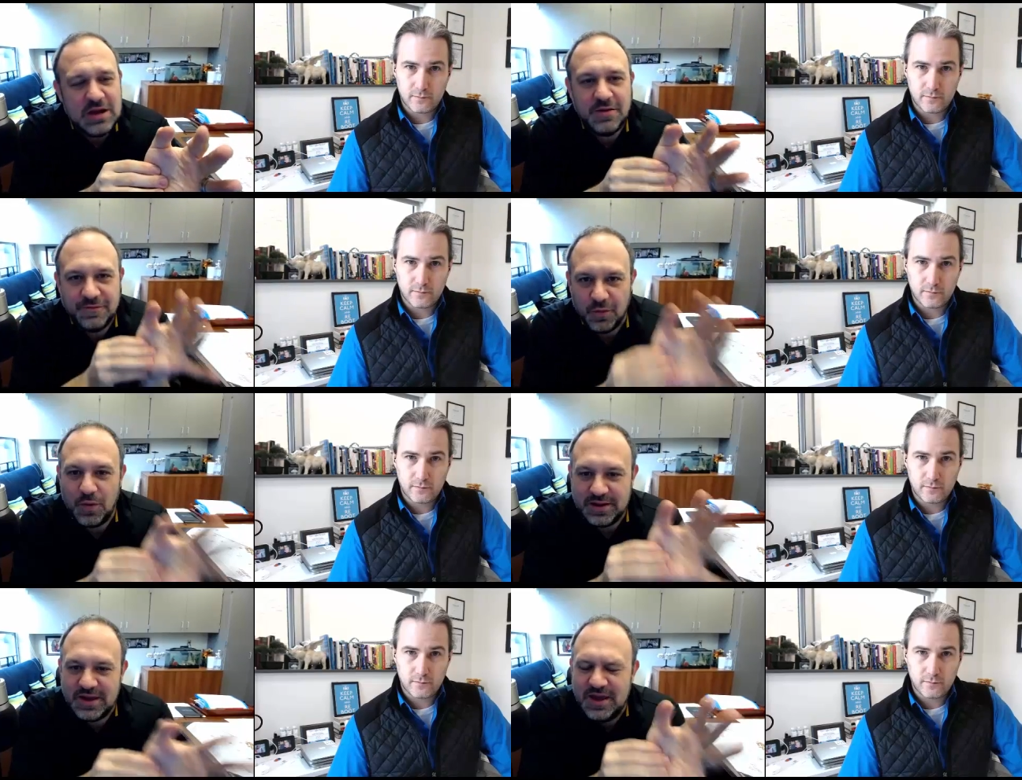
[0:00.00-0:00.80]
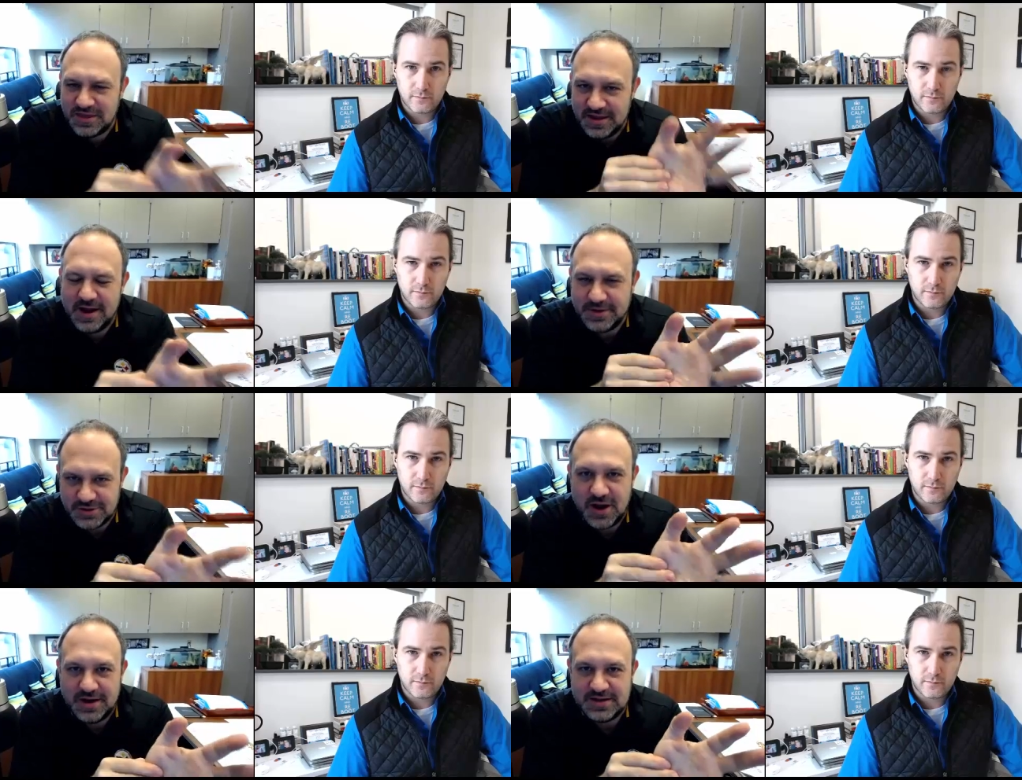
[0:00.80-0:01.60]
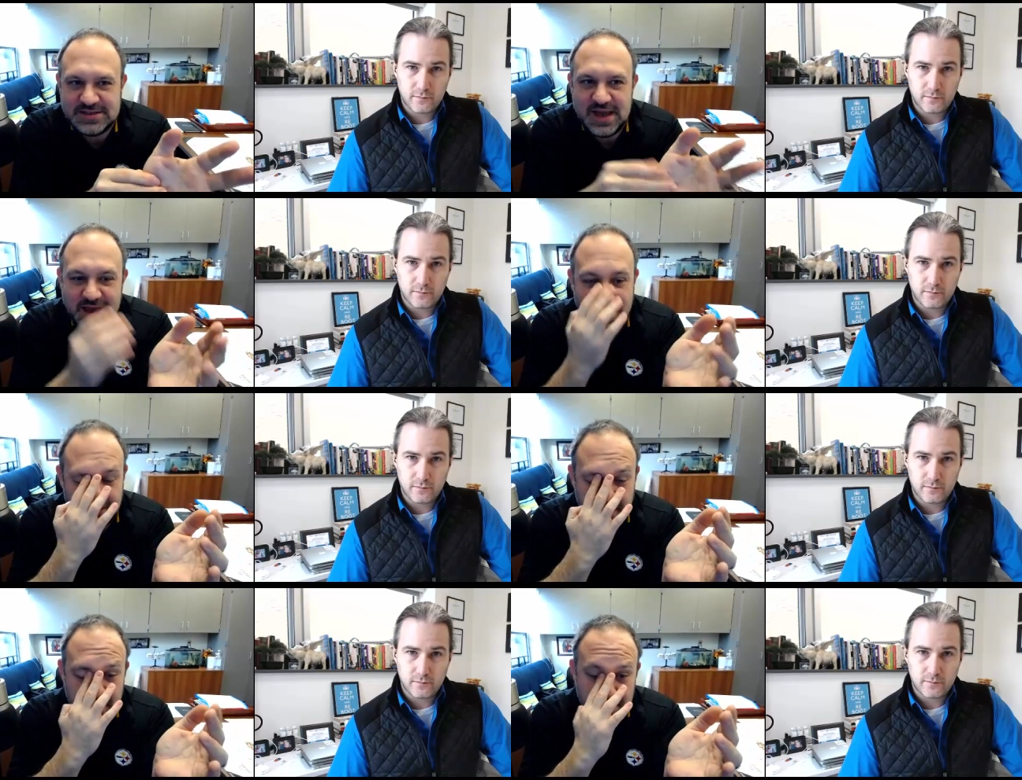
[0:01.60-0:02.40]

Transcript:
Speaker 1: for what Keith and I are trying to say here.